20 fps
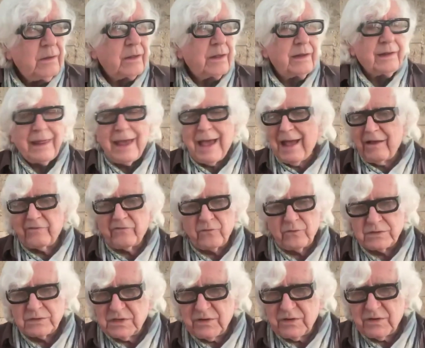Glass
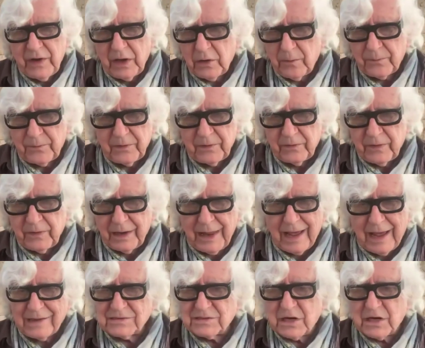was developed in the
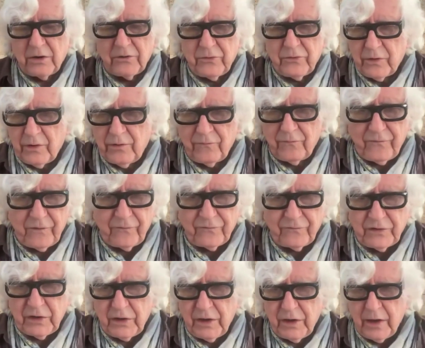last
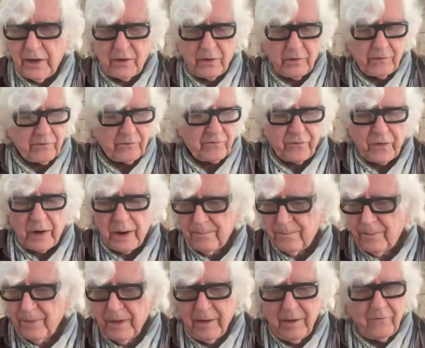150 years,
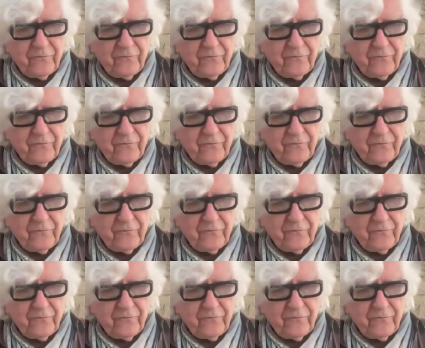from